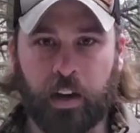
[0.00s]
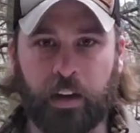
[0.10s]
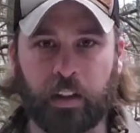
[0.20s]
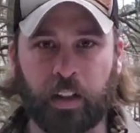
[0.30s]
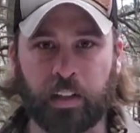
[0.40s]

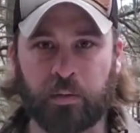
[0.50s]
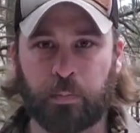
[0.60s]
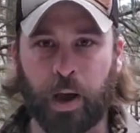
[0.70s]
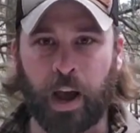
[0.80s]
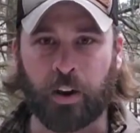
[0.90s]
ALS
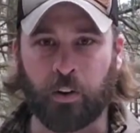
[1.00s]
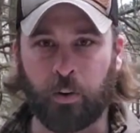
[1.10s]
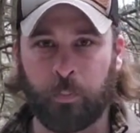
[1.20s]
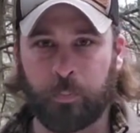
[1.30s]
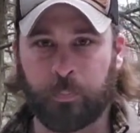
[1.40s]

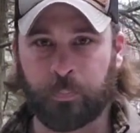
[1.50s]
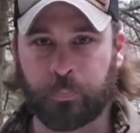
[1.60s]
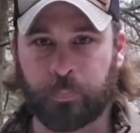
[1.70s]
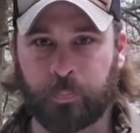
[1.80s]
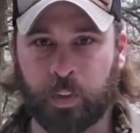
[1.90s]
paddle.
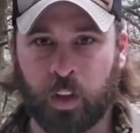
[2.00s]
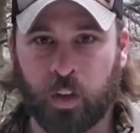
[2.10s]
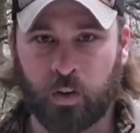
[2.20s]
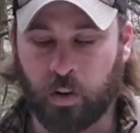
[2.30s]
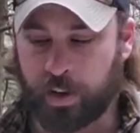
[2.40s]

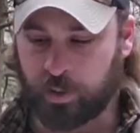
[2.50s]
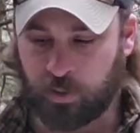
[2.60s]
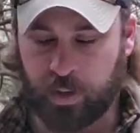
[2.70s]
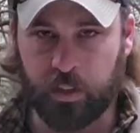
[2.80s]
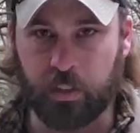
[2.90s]
Right,
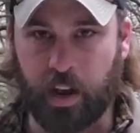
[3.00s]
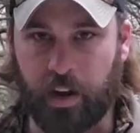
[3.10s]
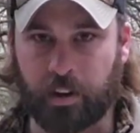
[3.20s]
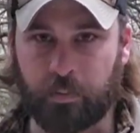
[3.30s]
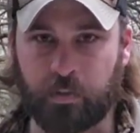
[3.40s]
so this is
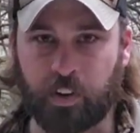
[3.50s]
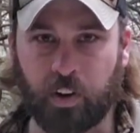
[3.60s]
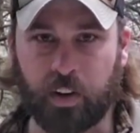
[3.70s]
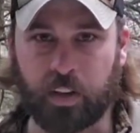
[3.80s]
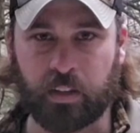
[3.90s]
not going to be
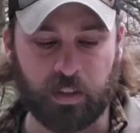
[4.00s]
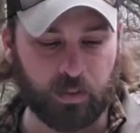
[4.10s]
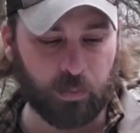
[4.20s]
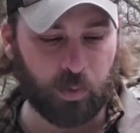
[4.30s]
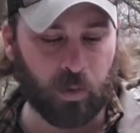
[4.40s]
very
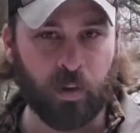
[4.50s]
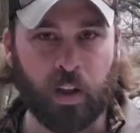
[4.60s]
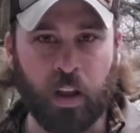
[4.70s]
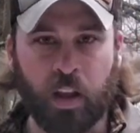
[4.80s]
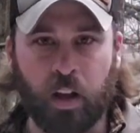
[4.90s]
concealable.
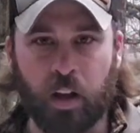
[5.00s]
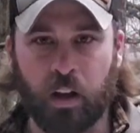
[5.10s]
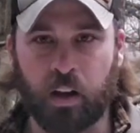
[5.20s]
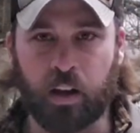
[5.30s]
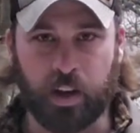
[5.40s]

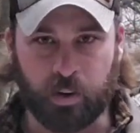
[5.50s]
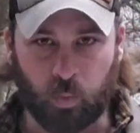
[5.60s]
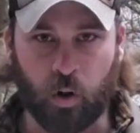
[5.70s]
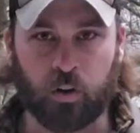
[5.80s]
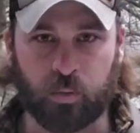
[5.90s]
It
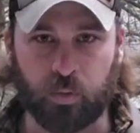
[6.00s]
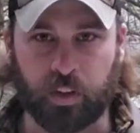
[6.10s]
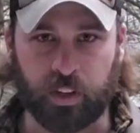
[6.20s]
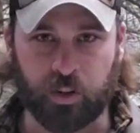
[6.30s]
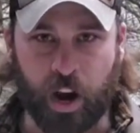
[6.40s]
works with
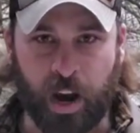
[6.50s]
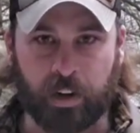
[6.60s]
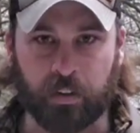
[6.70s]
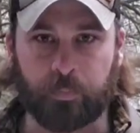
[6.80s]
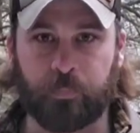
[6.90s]
like a
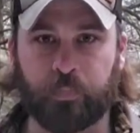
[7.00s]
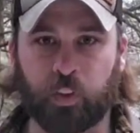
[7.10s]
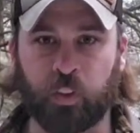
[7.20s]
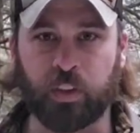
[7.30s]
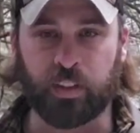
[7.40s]
jacket
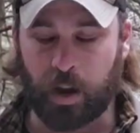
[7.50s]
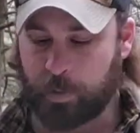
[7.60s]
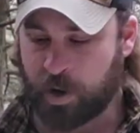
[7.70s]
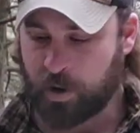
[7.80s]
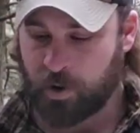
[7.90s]
this
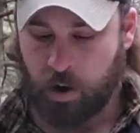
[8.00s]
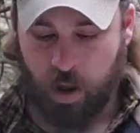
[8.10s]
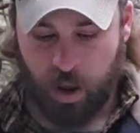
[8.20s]
time of year.